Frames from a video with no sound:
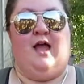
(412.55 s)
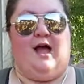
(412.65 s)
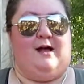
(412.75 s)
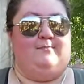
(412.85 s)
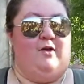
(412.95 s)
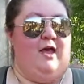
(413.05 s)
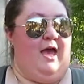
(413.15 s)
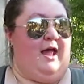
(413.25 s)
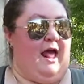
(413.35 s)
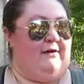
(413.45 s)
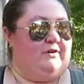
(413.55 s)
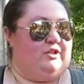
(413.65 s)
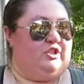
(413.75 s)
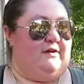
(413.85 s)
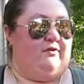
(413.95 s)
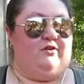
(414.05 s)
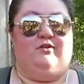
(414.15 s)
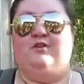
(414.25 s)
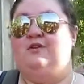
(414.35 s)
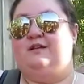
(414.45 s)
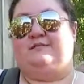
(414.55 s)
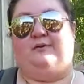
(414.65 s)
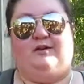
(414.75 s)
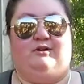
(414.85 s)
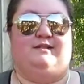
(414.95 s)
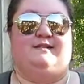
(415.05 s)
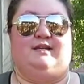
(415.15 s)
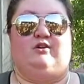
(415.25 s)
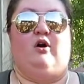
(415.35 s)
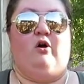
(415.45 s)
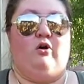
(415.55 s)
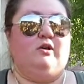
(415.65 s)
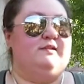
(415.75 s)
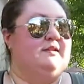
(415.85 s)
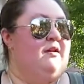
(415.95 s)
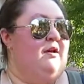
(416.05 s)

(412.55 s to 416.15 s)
And having a shovel is where you can dig your holes.